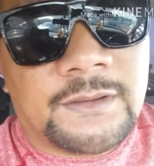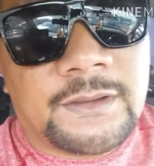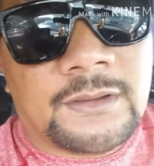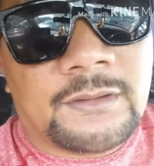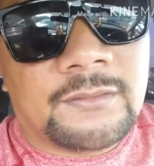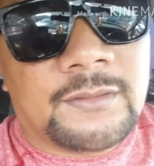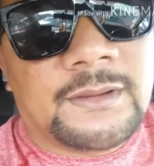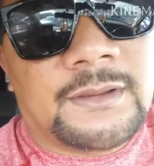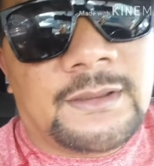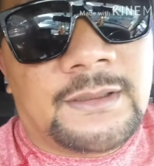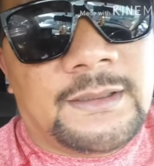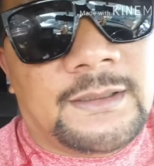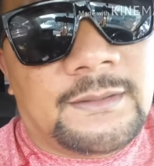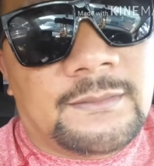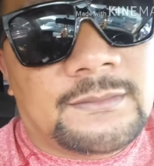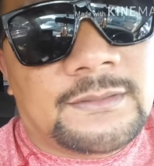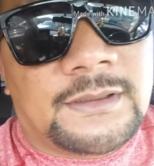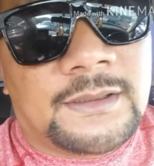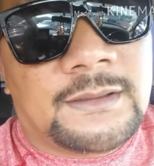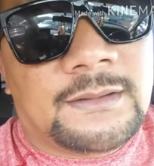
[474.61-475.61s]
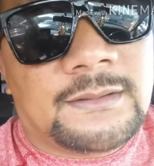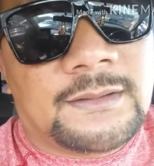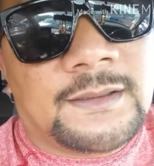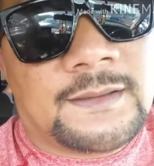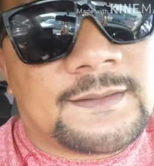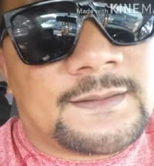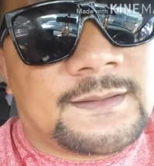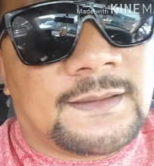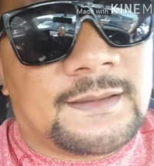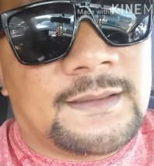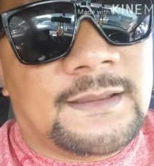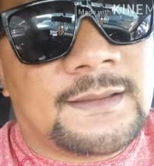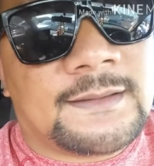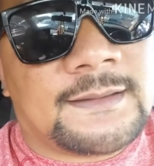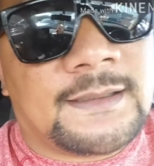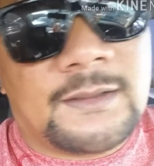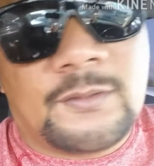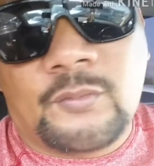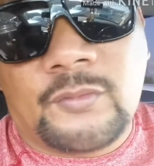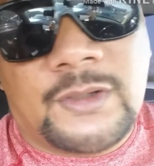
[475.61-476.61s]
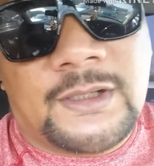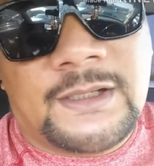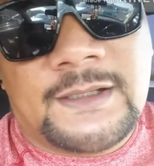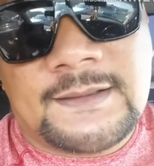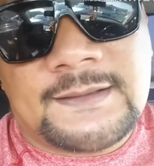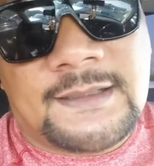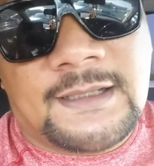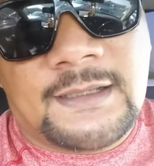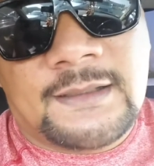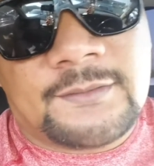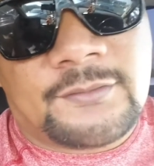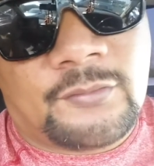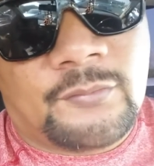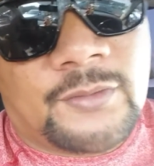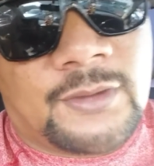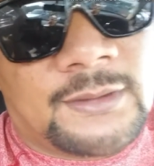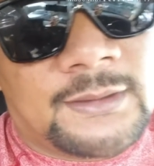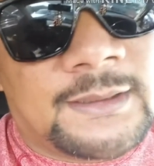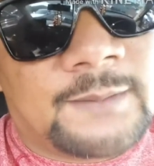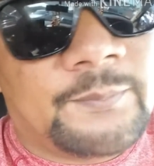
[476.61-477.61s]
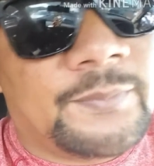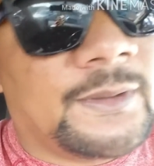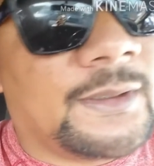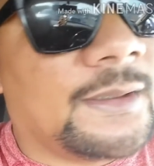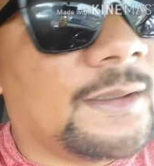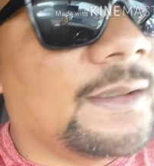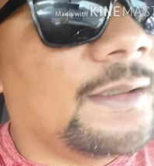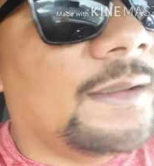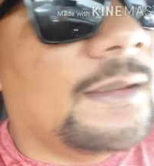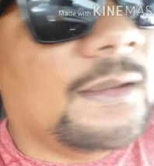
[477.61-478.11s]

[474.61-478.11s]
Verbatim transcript: you know, it, it, it's it, it's like what he says or whatnot. But